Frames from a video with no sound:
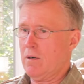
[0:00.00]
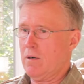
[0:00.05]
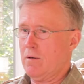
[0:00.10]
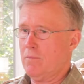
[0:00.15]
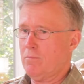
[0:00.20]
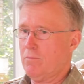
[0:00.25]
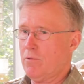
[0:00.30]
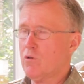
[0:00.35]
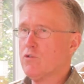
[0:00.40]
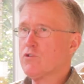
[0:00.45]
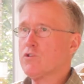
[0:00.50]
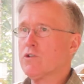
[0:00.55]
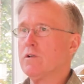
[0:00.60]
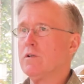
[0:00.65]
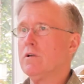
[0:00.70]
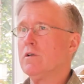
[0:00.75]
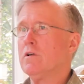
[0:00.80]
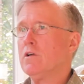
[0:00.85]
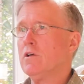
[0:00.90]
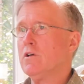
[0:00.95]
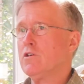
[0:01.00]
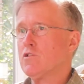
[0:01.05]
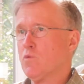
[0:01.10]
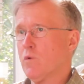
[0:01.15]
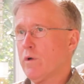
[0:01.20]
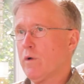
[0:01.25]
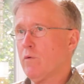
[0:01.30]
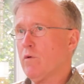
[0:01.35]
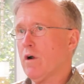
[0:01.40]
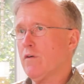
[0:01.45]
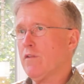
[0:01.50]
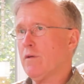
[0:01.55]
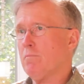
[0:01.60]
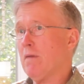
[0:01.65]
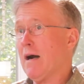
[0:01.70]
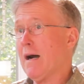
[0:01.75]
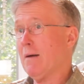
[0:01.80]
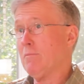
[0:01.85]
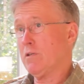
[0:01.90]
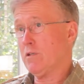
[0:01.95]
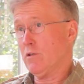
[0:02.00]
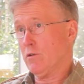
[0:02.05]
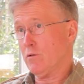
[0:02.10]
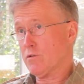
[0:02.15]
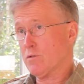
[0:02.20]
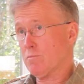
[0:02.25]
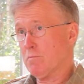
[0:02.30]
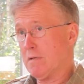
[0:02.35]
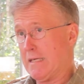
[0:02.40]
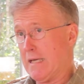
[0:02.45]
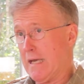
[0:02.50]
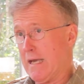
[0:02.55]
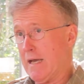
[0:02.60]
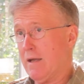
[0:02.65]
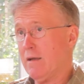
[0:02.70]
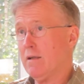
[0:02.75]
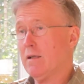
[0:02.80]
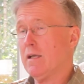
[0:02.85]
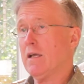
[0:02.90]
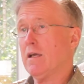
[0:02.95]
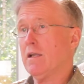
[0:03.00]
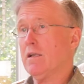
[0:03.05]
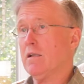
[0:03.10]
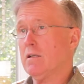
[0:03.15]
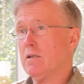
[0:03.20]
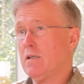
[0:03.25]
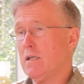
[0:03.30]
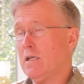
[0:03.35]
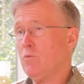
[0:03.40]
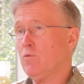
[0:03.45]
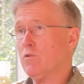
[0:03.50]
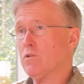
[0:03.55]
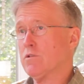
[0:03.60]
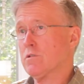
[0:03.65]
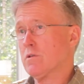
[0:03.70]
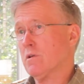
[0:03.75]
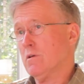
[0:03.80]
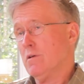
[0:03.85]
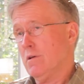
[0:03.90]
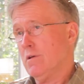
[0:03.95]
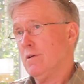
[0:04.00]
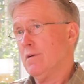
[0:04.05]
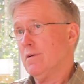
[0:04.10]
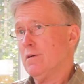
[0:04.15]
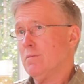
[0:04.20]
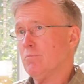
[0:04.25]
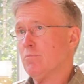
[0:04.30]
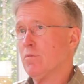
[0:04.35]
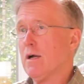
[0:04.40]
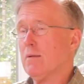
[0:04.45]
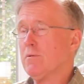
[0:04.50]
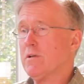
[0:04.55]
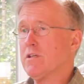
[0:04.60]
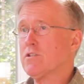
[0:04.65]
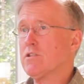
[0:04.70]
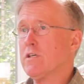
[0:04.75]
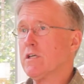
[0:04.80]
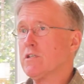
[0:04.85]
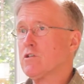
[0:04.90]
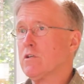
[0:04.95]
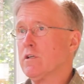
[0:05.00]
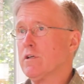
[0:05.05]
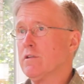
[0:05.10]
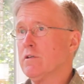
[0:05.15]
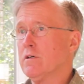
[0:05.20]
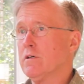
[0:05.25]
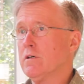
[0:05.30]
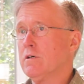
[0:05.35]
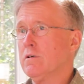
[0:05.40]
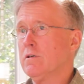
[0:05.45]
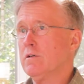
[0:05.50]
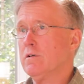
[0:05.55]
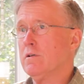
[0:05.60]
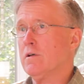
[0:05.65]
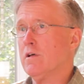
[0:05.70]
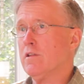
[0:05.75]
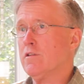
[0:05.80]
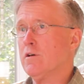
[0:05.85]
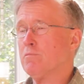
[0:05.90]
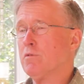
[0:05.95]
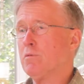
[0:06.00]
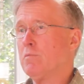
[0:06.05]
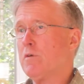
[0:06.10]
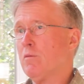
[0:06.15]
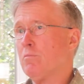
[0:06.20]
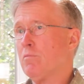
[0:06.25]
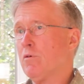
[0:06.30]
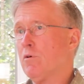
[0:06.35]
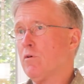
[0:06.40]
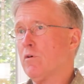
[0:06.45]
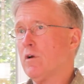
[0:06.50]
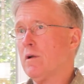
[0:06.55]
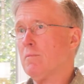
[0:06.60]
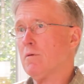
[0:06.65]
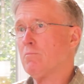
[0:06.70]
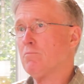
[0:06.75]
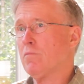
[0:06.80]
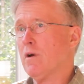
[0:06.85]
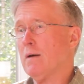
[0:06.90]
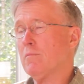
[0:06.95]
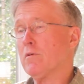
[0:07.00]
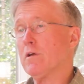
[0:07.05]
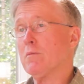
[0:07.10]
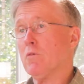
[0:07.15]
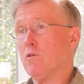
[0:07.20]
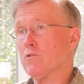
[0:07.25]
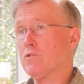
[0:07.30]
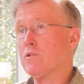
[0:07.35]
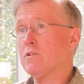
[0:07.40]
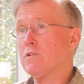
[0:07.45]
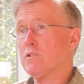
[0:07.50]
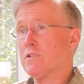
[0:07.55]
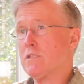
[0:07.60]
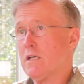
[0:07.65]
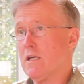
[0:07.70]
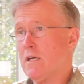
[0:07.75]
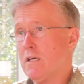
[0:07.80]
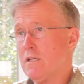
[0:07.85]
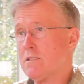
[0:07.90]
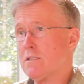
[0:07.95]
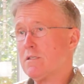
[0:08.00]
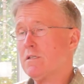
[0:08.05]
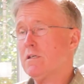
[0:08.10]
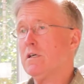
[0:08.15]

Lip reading: person swing choir that Bob Hills began, and he was probably essentially the premier program of probably most of the state.